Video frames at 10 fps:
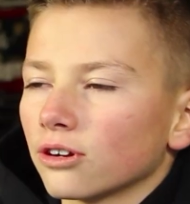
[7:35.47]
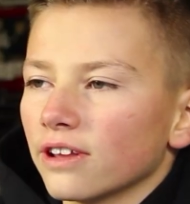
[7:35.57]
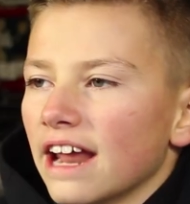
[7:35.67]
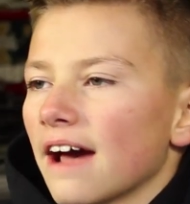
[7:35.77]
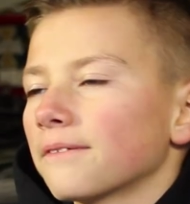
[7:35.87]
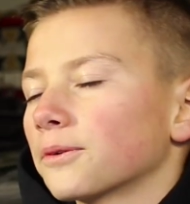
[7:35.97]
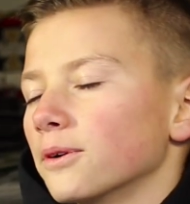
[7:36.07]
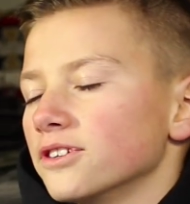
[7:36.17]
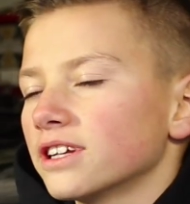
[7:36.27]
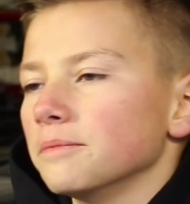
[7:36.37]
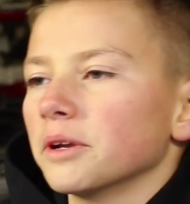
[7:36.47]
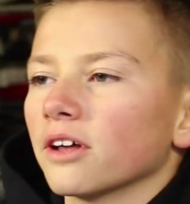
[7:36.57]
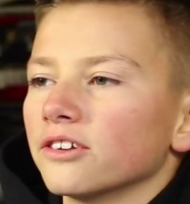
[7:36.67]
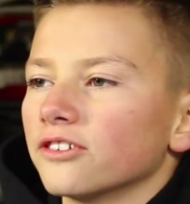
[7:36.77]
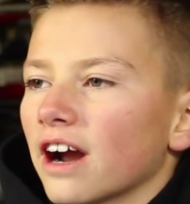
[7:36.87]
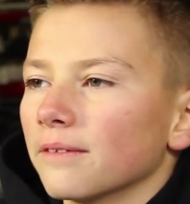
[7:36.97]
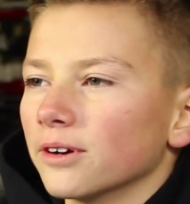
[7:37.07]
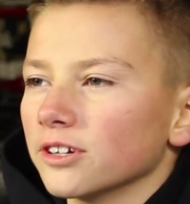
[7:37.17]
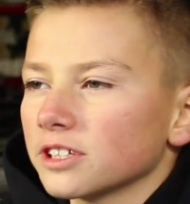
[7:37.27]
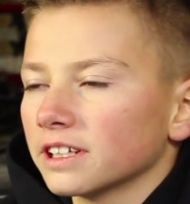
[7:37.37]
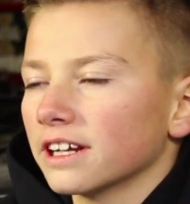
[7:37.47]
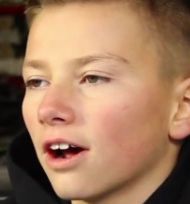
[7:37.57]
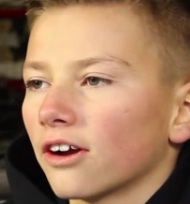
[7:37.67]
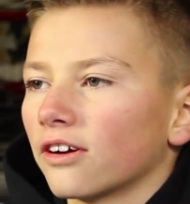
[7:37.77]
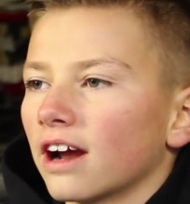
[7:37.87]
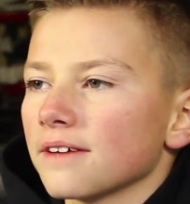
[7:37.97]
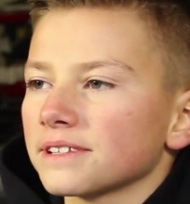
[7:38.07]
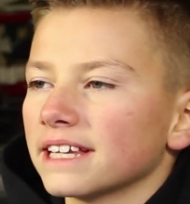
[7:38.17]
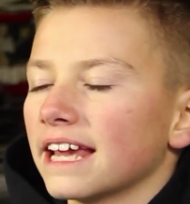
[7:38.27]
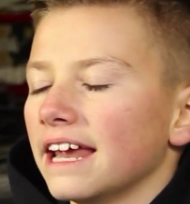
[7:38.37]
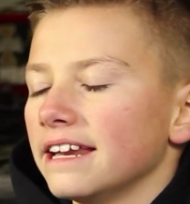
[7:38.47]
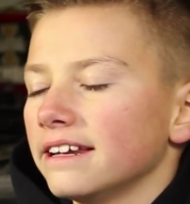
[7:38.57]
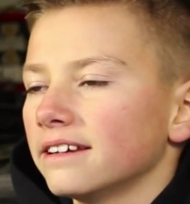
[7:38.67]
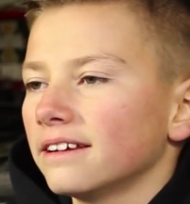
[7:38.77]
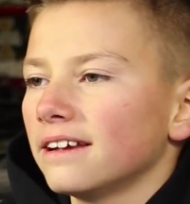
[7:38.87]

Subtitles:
Then afterwards, you can meet all the drivers and get autographs and candy,